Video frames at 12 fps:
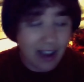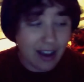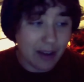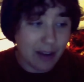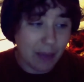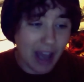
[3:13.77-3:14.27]

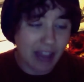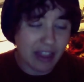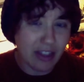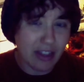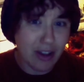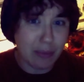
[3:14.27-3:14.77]

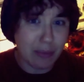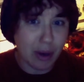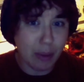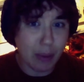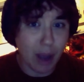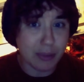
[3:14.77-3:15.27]
I thought
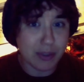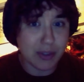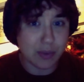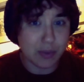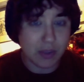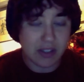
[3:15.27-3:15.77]
Mary
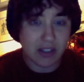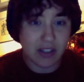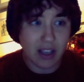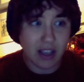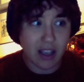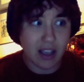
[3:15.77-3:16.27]
Poppins was